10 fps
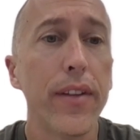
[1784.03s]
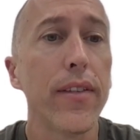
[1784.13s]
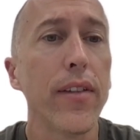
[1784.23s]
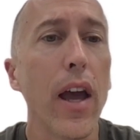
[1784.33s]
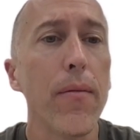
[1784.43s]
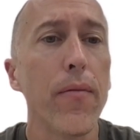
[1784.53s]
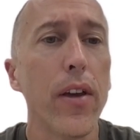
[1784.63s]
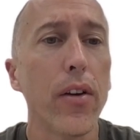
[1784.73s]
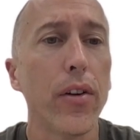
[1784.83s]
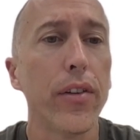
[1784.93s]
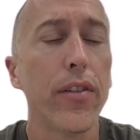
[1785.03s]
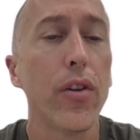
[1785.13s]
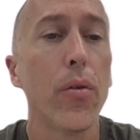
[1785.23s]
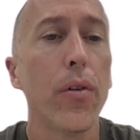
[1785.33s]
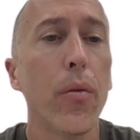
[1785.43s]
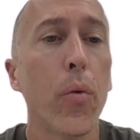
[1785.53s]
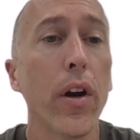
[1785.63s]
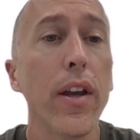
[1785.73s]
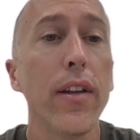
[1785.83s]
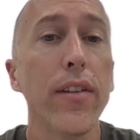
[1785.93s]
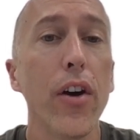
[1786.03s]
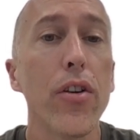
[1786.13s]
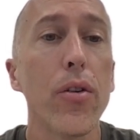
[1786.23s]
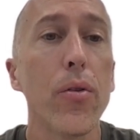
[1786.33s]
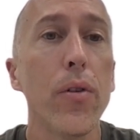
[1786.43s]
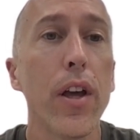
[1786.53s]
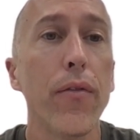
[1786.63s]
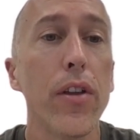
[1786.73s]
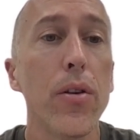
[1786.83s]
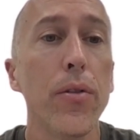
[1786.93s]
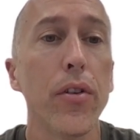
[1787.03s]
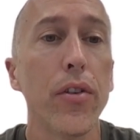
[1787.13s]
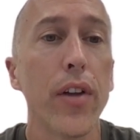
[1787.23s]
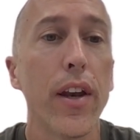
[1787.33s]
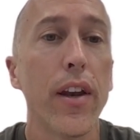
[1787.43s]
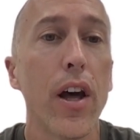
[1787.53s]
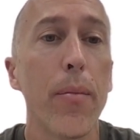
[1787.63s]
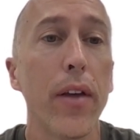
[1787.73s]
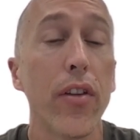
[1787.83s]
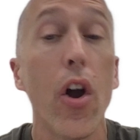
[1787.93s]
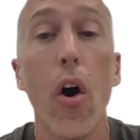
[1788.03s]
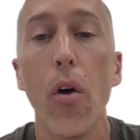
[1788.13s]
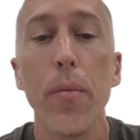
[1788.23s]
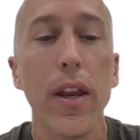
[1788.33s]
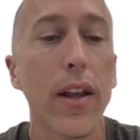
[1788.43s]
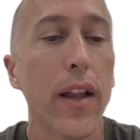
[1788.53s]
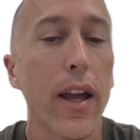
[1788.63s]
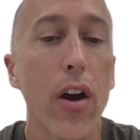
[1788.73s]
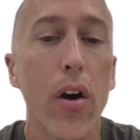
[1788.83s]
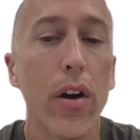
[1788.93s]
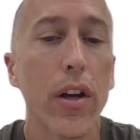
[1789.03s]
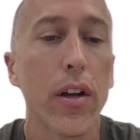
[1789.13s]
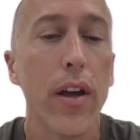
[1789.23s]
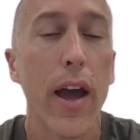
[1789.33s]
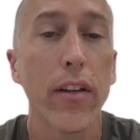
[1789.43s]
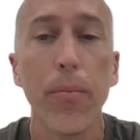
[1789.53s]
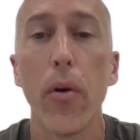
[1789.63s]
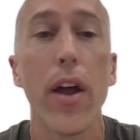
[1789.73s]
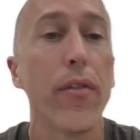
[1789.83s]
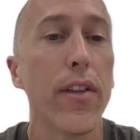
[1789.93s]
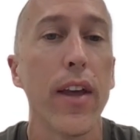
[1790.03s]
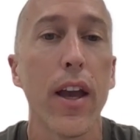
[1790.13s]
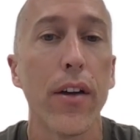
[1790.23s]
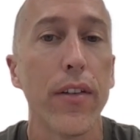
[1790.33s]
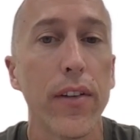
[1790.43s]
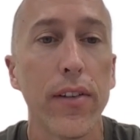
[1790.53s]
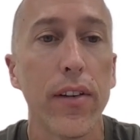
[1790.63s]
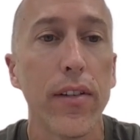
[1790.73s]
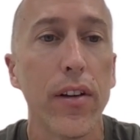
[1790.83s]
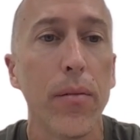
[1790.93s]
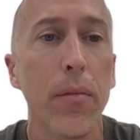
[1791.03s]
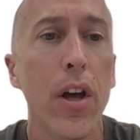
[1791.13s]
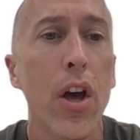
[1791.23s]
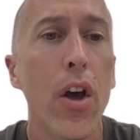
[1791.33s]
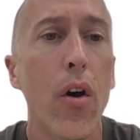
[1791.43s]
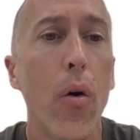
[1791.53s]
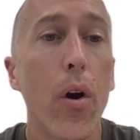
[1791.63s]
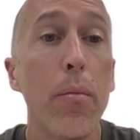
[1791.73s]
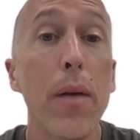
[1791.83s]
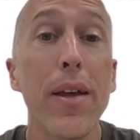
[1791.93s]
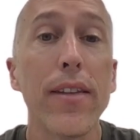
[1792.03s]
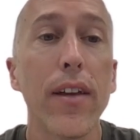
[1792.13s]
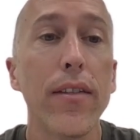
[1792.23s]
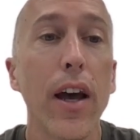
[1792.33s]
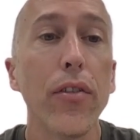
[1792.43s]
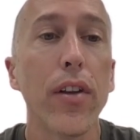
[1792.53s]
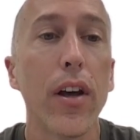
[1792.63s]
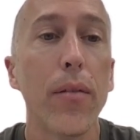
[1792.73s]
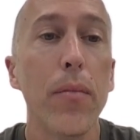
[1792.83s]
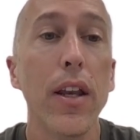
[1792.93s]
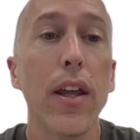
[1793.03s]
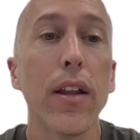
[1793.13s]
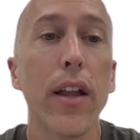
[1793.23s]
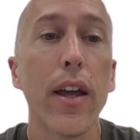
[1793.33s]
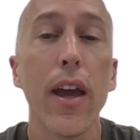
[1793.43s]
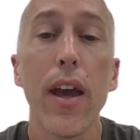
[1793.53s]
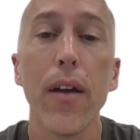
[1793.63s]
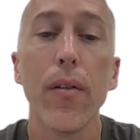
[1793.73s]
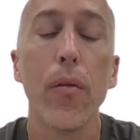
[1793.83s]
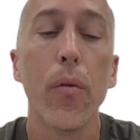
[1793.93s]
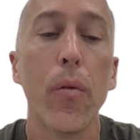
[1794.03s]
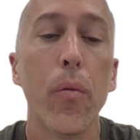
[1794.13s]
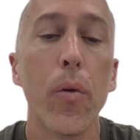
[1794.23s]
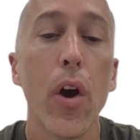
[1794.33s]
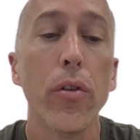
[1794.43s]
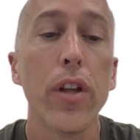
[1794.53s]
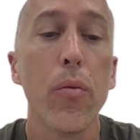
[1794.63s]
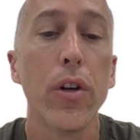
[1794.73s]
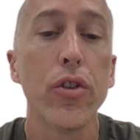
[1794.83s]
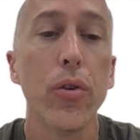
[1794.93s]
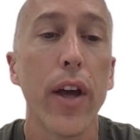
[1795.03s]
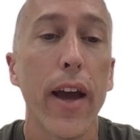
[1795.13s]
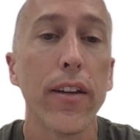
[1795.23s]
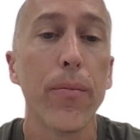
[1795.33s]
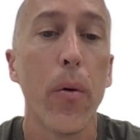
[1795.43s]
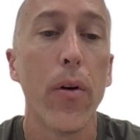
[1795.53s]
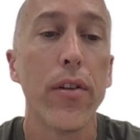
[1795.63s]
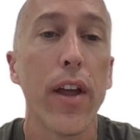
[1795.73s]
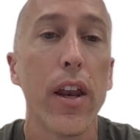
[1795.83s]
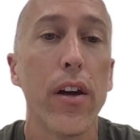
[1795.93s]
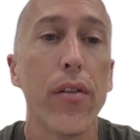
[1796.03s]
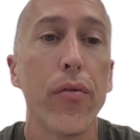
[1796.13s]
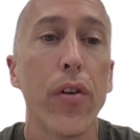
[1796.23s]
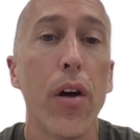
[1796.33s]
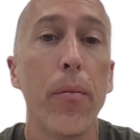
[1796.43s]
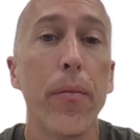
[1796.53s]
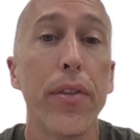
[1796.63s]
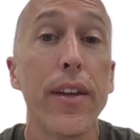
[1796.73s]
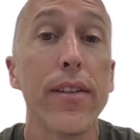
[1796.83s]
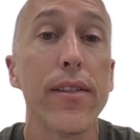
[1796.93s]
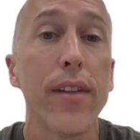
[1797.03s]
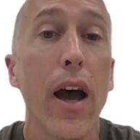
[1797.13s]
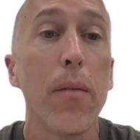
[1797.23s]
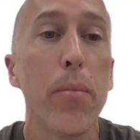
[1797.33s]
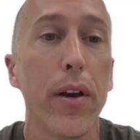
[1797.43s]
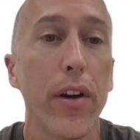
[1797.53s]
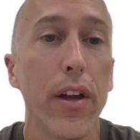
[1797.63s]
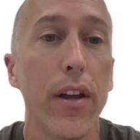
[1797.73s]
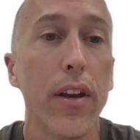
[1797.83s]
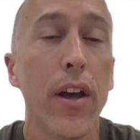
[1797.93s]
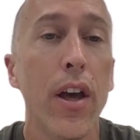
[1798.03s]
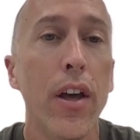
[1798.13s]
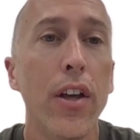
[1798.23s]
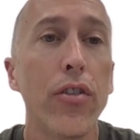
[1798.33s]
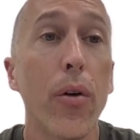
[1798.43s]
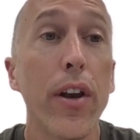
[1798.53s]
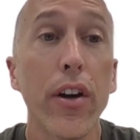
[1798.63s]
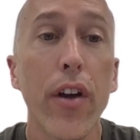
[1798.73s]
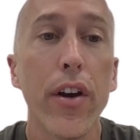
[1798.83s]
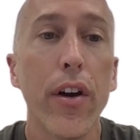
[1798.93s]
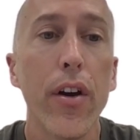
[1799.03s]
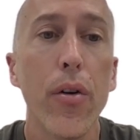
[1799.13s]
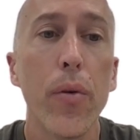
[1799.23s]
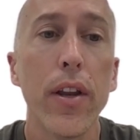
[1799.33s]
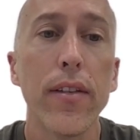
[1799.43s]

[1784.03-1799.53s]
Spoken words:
type field. So we're going to tell you if the user set it up as an all, meaning like export everything out of the system, or maybe it's a delta, meaning like, hey, we only want you to export data from this time period. So Integrator O, when it's a